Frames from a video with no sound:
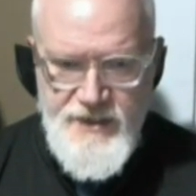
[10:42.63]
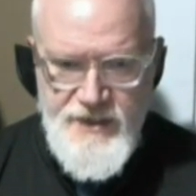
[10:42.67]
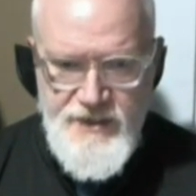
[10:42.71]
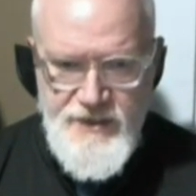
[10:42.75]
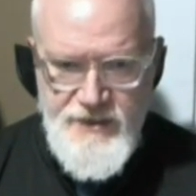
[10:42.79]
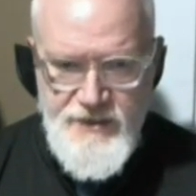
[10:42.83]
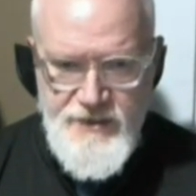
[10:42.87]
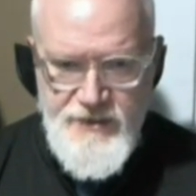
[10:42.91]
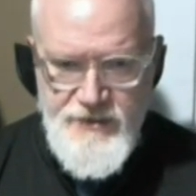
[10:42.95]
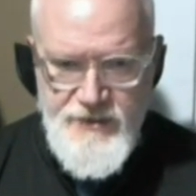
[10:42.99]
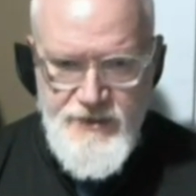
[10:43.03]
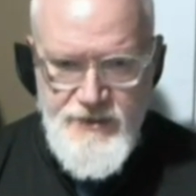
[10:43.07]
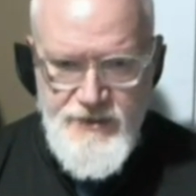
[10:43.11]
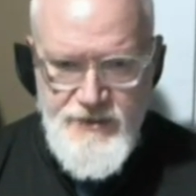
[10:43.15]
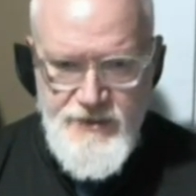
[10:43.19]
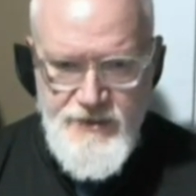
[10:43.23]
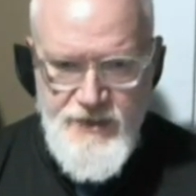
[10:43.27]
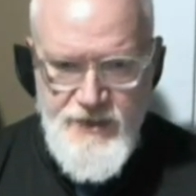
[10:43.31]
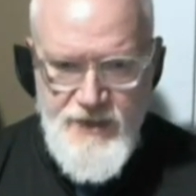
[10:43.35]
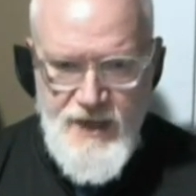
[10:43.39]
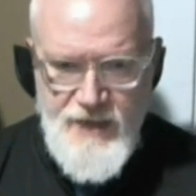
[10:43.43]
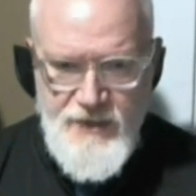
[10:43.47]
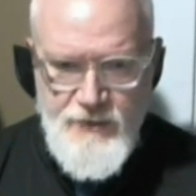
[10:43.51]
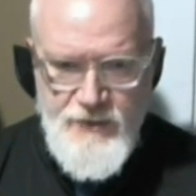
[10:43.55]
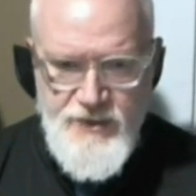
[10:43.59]
He uses
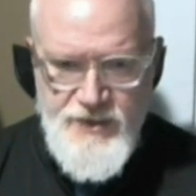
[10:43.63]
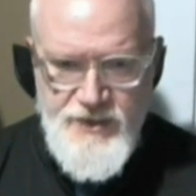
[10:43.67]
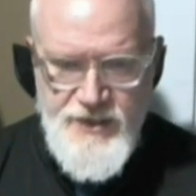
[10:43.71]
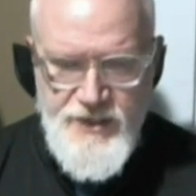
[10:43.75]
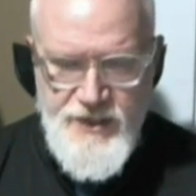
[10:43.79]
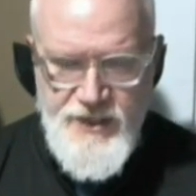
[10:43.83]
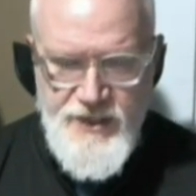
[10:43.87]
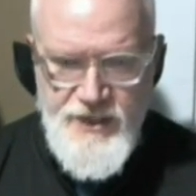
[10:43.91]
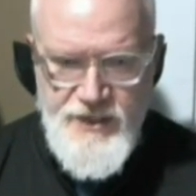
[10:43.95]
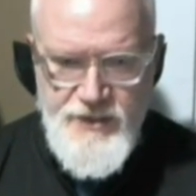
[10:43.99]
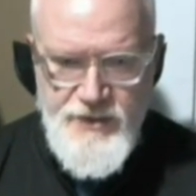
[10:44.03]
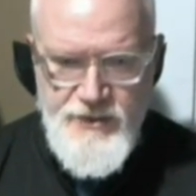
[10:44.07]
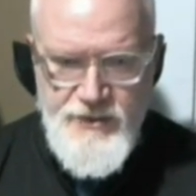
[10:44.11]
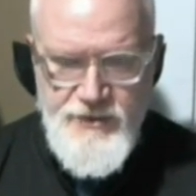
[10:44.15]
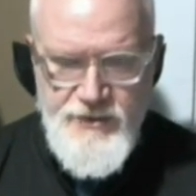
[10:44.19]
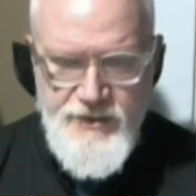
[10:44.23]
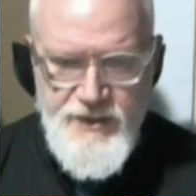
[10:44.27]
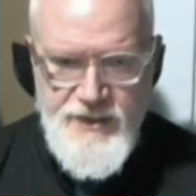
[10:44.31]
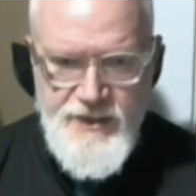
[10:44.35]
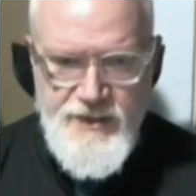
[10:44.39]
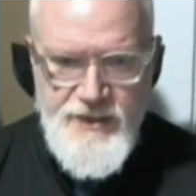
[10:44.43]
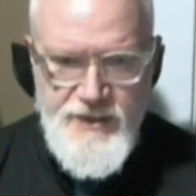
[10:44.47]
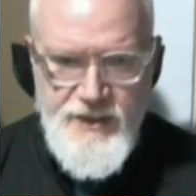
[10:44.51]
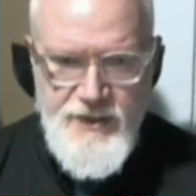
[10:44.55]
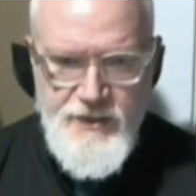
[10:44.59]
language and issues
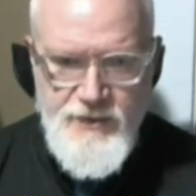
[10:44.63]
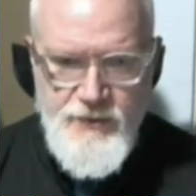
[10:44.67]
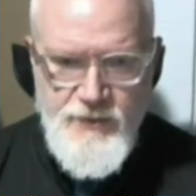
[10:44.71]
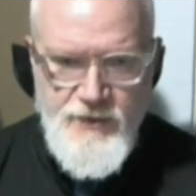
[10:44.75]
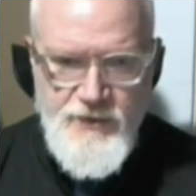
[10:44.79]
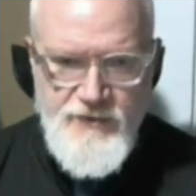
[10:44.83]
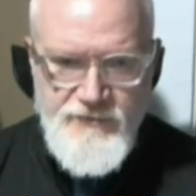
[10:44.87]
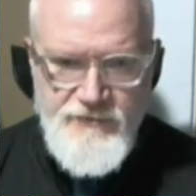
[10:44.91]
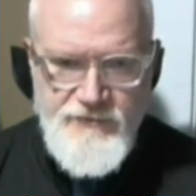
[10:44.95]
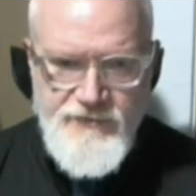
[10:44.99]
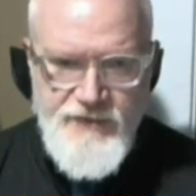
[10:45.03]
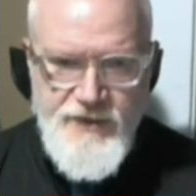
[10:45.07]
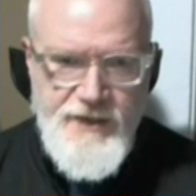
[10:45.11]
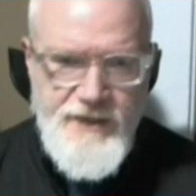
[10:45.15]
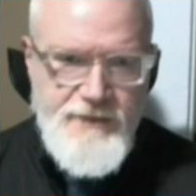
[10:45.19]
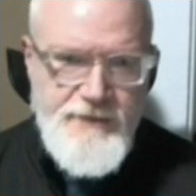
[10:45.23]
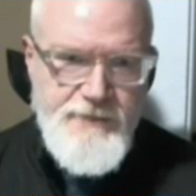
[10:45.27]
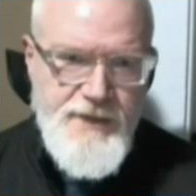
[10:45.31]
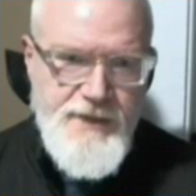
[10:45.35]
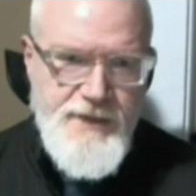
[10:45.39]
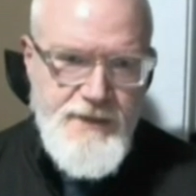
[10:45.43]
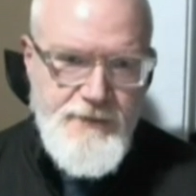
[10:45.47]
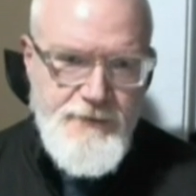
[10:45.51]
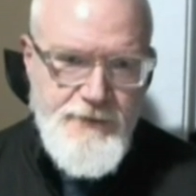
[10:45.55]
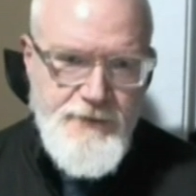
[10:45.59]
that he knows will inflame
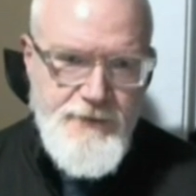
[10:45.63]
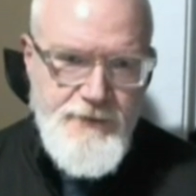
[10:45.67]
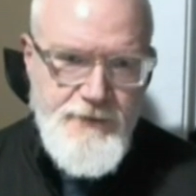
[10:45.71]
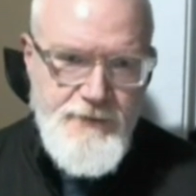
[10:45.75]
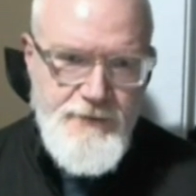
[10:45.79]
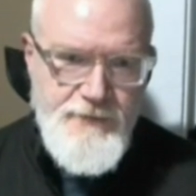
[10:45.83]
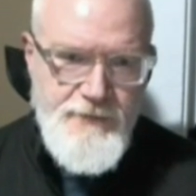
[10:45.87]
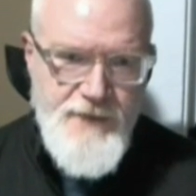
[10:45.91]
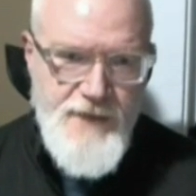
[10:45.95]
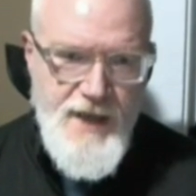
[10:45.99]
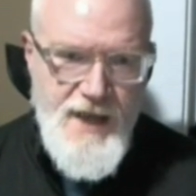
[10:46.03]
people.